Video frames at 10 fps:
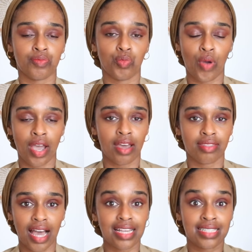where
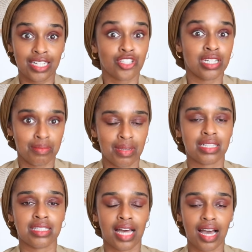that essentially
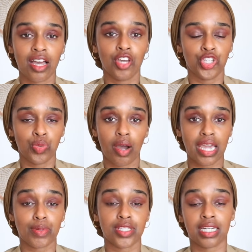means that you are
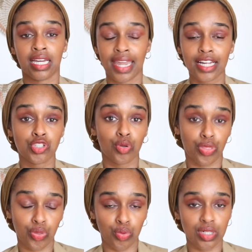able to connect your
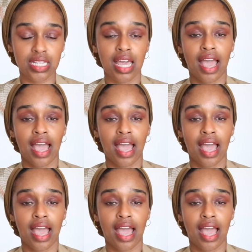thoughts